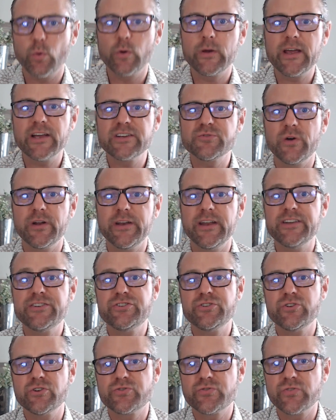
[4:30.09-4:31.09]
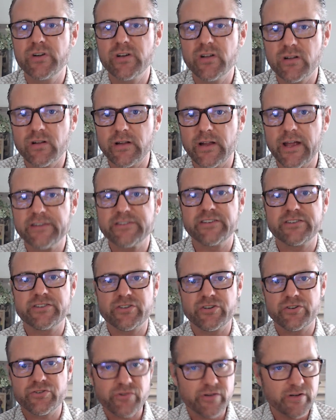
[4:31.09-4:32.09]
Well, guess what? It's your adrenal glands. It's
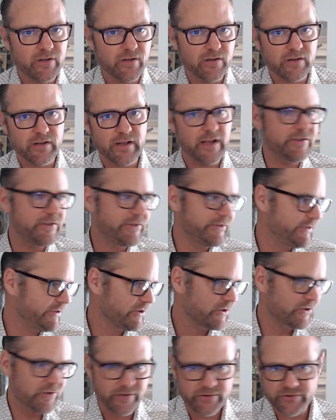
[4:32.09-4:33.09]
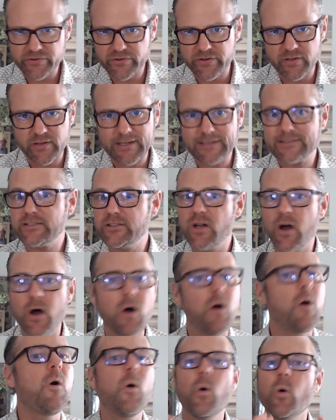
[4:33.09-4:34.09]
your adrenal glands. It's your adrenal glands.
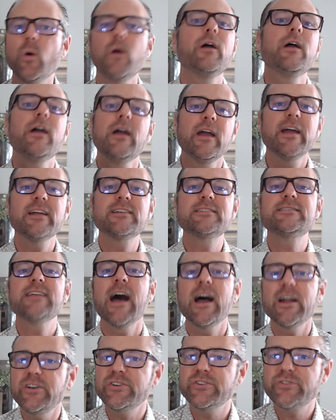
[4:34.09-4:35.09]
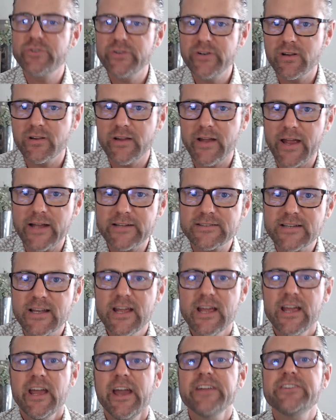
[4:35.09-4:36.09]
No, it's not your adrenal glands.
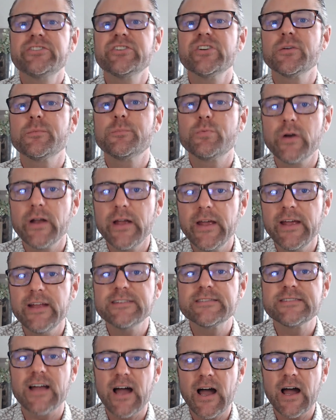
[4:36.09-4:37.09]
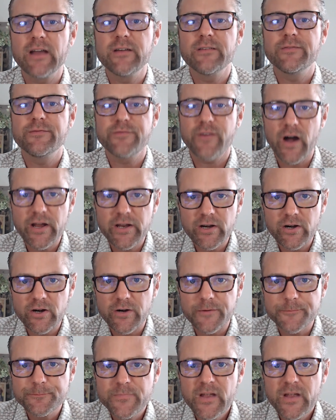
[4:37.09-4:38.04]
It's your brain's on fire.